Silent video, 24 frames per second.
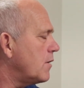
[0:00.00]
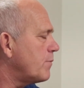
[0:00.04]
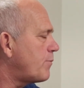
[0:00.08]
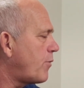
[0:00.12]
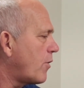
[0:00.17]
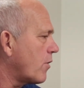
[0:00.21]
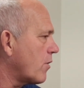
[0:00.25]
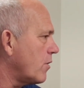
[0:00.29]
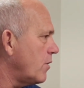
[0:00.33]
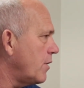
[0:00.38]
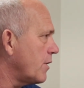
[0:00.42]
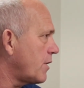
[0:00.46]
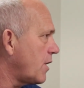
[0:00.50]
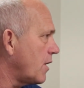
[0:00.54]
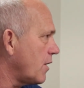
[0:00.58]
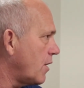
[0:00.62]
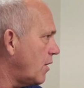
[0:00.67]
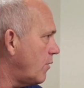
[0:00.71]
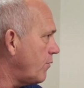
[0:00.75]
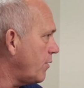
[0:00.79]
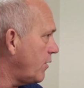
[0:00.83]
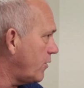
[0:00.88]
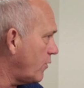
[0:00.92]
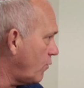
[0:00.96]
Pergola can
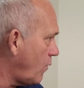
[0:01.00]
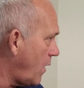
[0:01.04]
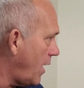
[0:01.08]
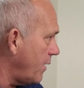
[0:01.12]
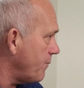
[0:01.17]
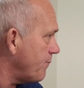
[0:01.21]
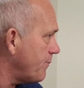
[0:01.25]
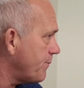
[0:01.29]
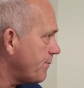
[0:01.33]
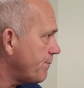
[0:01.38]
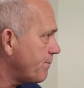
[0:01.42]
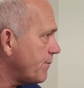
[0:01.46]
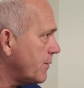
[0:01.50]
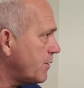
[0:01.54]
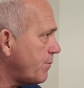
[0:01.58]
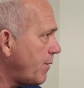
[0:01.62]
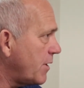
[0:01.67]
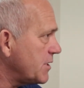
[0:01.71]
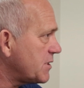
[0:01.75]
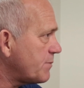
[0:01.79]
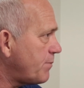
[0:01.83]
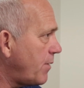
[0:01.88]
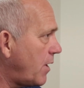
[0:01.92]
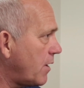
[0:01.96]
go either way,
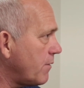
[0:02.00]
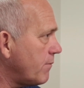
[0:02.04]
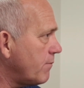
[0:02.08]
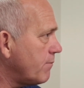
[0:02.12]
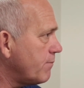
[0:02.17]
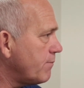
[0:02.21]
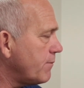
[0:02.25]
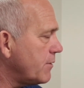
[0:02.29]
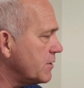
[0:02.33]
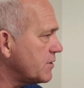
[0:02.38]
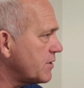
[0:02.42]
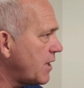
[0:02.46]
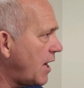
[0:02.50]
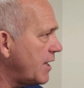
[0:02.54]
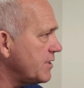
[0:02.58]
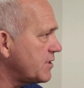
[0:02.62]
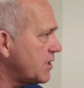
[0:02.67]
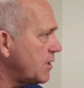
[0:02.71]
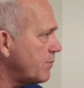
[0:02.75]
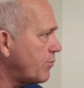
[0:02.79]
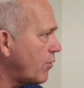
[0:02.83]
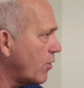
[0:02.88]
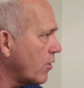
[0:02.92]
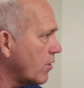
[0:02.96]
depends upon the
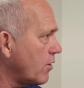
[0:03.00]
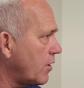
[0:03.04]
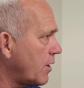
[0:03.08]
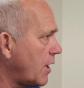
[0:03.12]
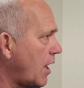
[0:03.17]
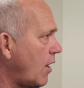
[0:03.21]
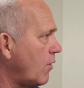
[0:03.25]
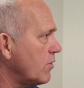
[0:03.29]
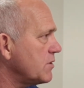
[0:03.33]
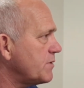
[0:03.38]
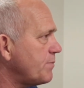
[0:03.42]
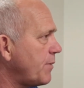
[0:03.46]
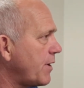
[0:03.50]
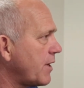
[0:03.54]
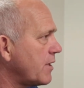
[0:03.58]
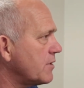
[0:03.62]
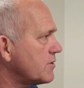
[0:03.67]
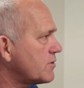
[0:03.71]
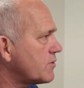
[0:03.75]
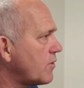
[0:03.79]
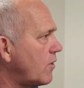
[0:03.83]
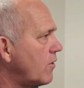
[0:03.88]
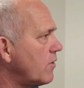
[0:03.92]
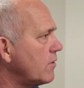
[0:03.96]
size of the pergola and how it's being
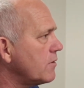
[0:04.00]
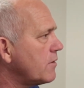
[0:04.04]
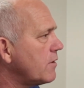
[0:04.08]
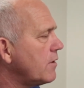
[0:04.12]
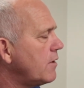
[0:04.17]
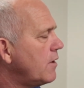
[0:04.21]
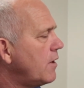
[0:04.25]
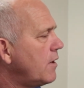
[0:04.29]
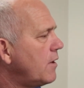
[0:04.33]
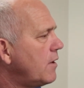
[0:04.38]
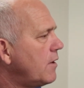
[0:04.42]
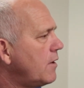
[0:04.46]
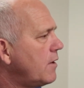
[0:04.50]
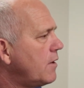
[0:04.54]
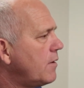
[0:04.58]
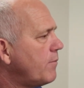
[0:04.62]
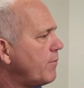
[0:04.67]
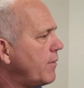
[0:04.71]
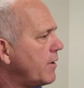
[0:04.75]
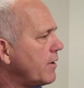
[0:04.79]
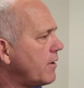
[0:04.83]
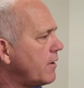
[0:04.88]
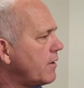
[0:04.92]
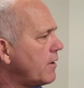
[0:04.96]
installed.
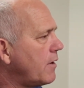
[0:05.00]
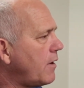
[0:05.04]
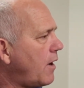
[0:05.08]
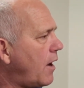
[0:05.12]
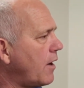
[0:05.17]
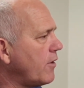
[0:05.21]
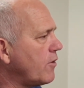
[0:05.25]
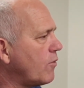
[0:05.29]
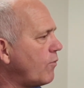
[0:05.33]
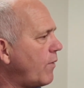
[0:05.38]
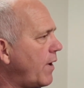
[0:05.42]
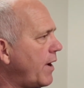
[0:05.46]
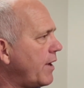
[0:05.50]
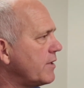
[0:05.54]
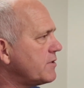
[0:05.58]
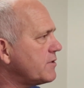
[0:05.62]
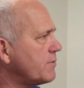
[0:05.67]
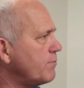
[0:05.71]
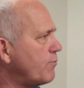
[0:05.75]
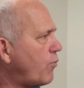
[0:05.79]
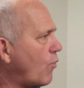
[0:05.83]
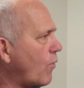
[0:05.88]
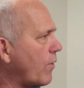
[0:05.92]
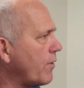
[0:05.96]
But either way,
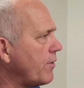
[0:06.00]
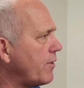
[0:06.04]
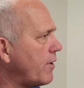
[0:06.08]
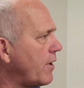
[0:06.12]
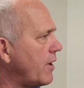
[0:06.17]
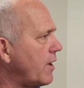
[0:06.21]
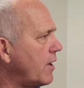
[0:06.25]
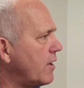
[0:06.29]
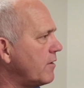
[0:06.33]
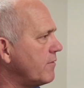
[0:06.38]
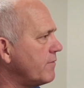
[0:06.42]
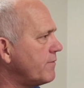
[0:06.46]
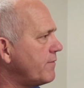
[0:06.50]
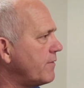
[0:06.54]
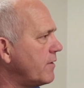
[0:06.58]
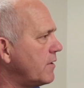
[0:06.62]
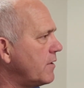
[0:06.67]
it's important to have